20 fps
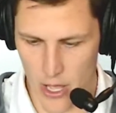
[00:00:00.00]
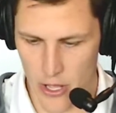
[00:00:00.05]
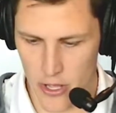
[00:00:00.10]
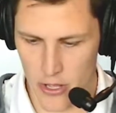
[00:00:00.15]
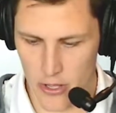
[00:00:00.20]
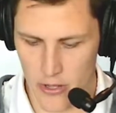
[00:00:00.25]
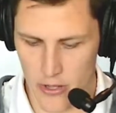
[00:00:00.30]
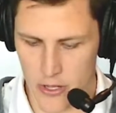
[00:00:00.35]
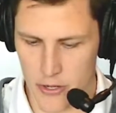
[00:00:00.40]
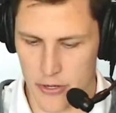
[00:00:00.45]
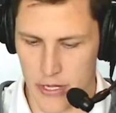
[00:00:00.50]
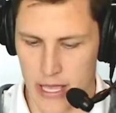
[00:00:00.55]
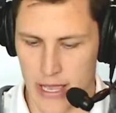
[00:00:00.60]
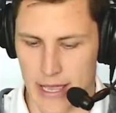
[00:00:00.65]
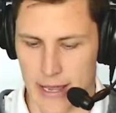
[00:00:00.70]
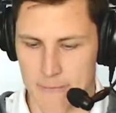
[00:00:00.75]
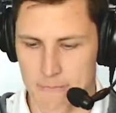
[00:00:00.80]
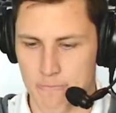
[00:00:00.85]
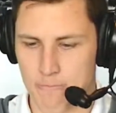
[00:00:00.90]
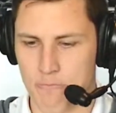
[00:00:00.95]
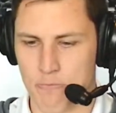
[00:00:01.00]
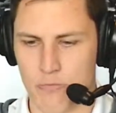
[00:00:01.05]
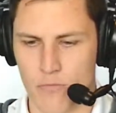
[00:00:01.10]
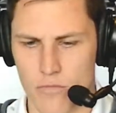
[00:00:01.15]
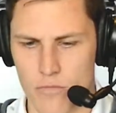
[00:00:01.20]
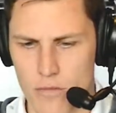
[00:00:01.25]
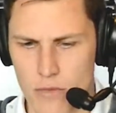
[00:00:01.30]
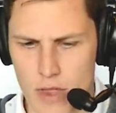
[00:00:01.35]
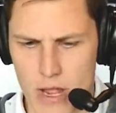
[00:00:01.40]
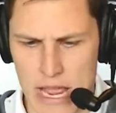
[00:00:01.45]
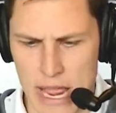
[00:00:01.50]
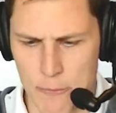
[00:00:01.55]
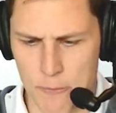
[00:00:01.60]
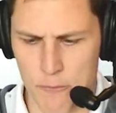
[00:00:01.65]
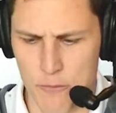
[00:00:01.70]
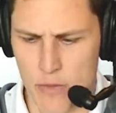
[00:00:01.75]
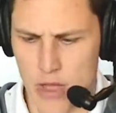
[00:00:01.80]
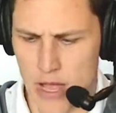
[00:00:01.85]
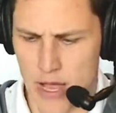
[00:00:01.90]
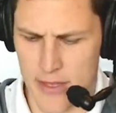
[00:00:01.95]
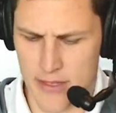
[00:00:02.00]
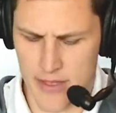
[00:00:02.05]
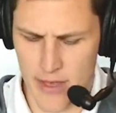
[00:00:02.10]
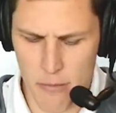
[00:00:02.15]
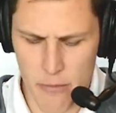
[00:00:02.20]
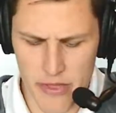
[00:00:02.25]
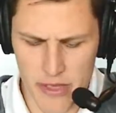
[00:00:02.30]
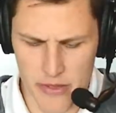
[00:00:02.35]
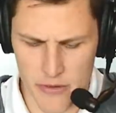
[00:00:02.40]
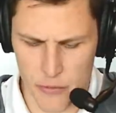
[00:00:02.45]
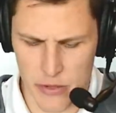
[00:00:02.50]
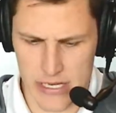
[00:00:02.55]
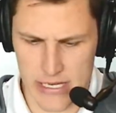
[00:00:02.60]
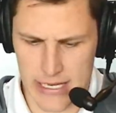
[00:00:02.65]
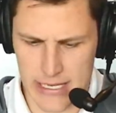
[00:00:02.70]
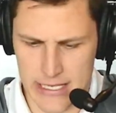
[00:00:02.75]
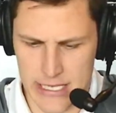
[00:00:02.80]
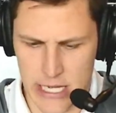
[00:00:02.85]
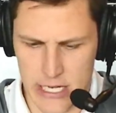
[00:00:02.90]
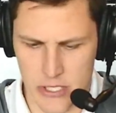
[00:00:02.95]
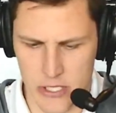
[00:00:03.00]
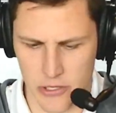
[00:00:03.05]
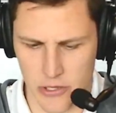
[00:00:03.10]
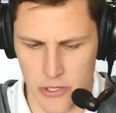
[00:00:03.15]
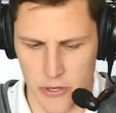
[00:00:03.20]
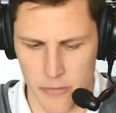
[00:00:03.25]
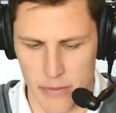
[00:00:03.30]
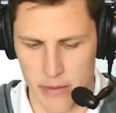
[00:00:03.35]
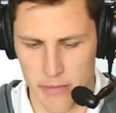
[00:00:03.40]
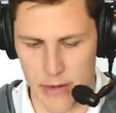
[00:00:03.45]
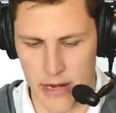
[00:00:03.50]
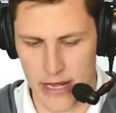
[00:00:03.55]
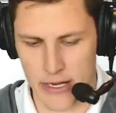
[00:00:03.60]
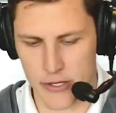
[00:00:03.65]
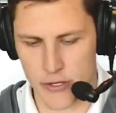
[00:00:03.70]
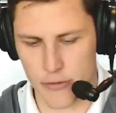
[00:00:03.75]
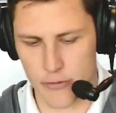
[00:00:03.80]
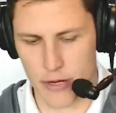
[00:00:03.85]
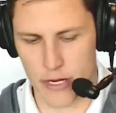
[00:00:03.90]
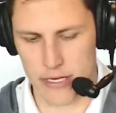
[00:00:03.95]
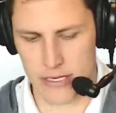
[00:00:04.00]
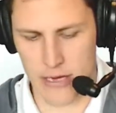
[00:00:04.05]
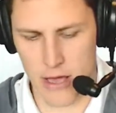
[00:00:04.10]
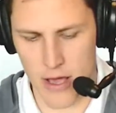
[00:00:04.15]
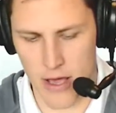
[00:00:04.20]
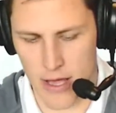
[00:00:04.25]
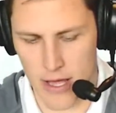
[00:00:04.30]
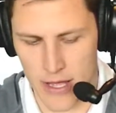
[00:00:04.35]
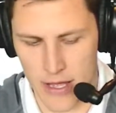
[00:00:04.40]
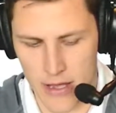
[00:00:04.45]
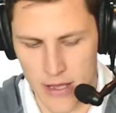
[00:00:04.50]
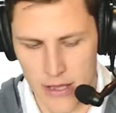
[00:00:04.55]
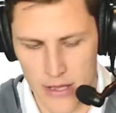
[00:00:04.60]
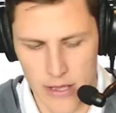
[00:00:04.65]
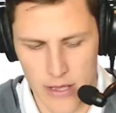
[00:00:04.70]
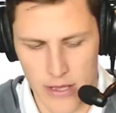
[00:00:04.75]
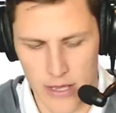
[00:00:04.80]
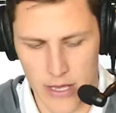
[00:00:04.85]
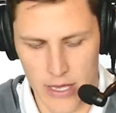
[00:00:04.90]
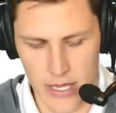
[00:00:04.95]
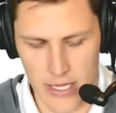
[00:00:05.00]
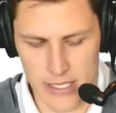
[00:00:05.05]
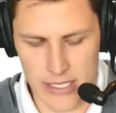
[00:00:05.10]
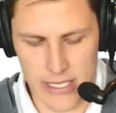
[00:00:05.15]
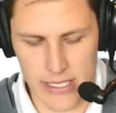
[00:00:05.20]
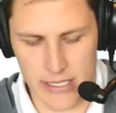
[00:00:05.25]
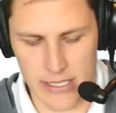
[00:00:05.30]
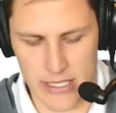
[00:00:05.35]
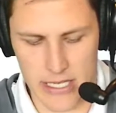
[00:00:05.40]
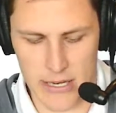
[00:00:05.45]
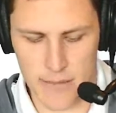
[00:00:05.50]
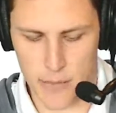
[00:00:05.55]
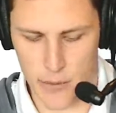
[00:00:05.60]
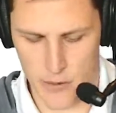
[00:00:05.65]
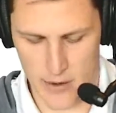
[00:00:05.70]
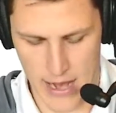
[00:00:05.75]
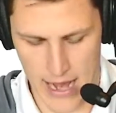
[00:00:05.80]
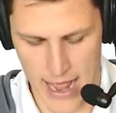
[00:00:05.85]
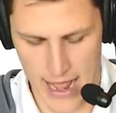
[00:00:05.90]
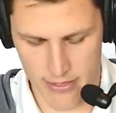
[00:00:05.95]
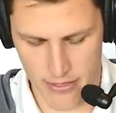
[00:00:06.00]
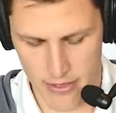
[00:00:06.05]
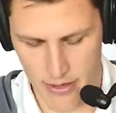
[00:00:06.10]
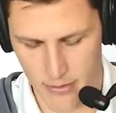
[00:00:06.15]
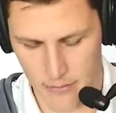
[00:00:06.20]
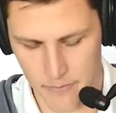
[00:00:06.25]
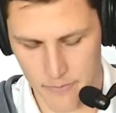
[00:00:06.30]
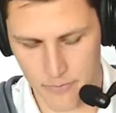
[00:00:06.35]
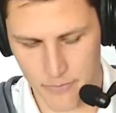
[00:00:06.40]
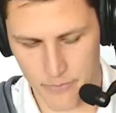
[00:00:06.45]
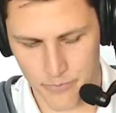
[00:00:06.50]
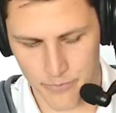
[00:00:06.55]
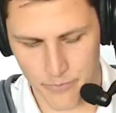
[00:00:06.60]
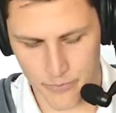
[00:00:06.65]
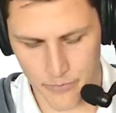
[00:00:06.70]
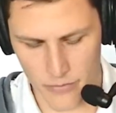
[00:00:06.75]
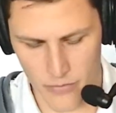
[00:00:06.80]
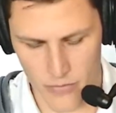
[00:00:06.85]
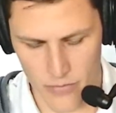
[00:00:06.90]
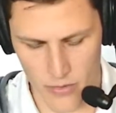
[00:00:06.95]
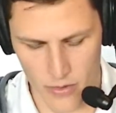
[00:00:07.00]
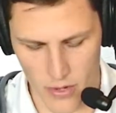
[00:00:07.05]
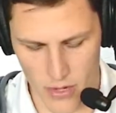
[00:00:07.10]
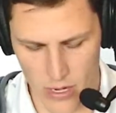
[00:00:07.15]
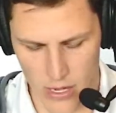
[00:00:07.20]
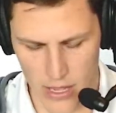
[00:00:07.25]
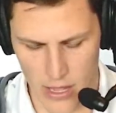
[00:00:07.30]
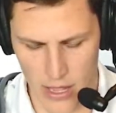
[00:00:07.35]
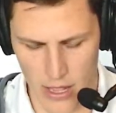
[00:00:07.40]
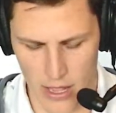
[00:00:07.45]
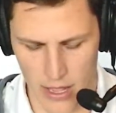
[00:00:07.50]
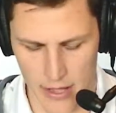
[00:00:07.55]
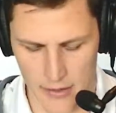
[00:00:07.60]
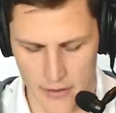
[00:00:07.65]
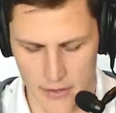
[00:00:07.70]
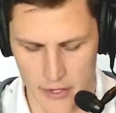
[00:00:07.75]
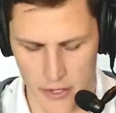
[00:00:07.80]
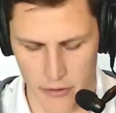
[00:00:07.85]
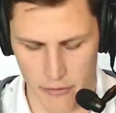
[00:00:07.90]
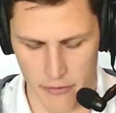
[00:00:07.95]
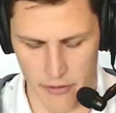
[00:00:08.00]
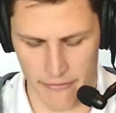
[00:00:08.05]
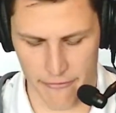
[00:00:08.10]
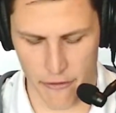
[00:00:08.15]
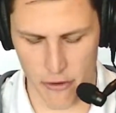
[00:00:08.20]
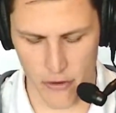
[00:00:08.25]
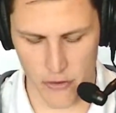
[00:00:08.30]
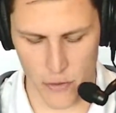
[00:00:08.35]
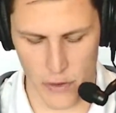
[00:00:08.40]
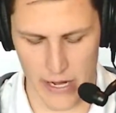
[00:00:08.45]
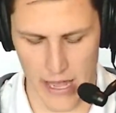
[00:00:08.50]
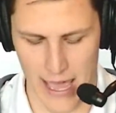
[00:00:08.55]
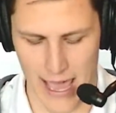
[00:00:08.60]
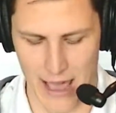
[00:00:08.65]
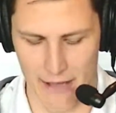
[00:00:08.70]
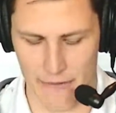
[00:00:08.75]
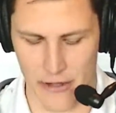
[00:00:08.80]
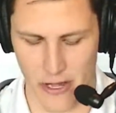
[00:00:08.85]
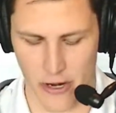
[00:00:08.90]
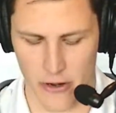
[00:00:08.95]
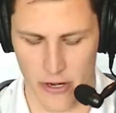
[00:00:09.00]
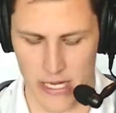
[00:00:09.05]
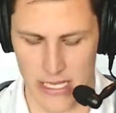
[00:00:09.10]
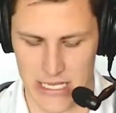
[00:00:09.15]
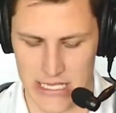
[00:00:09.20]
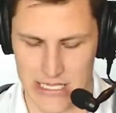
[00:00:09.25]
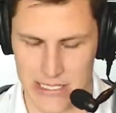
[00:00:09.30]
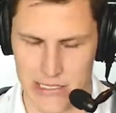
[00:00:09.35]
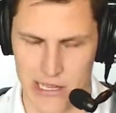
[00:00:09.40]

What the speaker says: Okay, and some of these we did touch a little bit, but I do want to dig deeper at them. So the first one I have here is